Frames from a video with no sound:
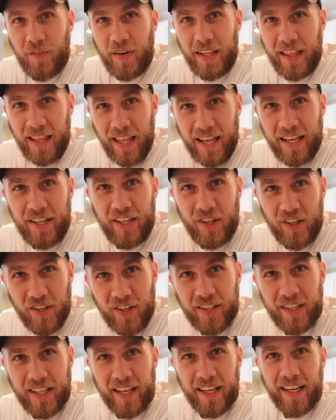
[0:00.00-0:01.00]
We like
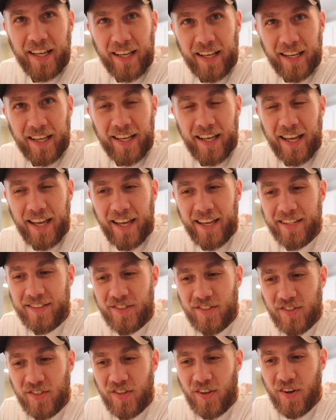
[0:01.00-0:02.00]
cooking. And
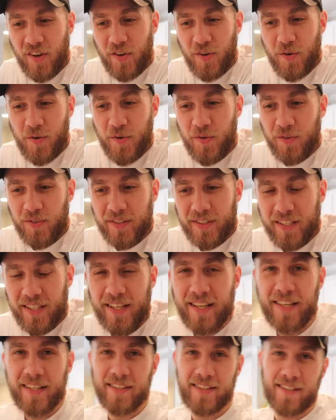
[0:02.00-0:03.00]
so
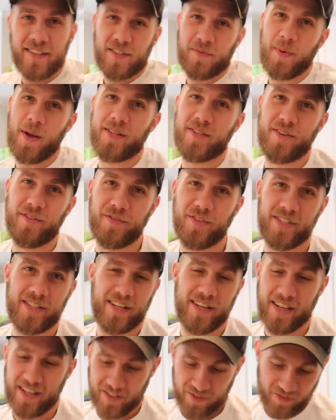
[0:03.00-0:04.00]
today the sponsor for
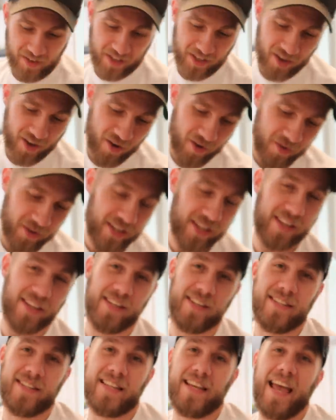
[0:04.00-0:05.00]
today's video
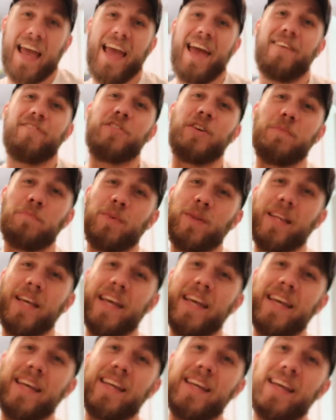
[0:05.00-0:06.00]
is
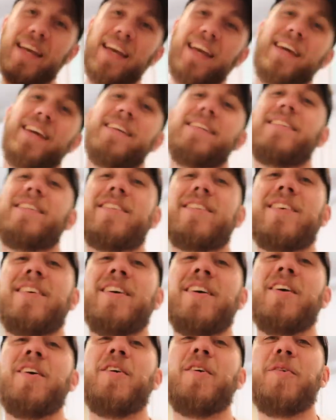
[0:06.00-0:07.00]
EveryPlate. And
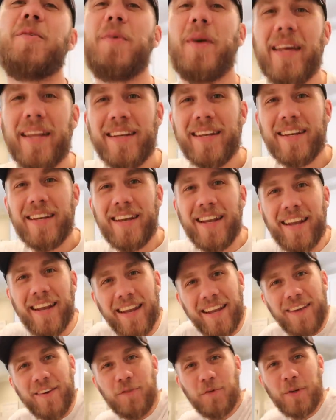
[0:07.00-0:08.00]
when
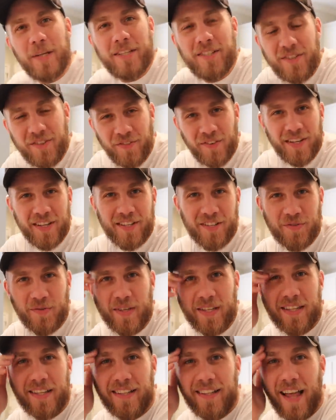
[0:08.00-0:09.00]
we just finished
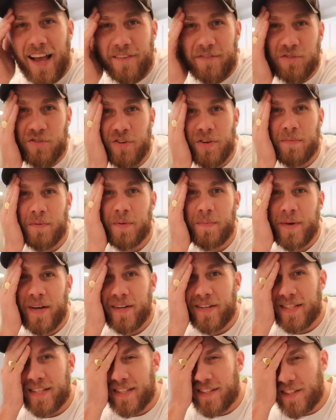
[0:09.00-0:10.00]
with a live stream on
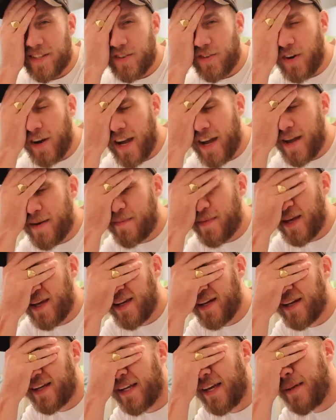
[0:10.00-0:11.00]
Mary's Instagram
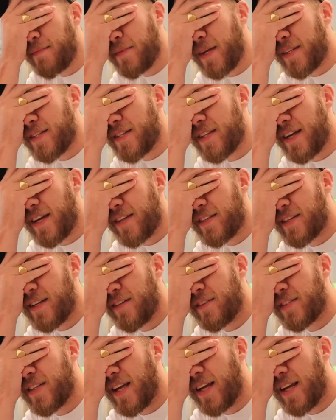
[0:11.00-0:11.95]
and I came downstairs and I was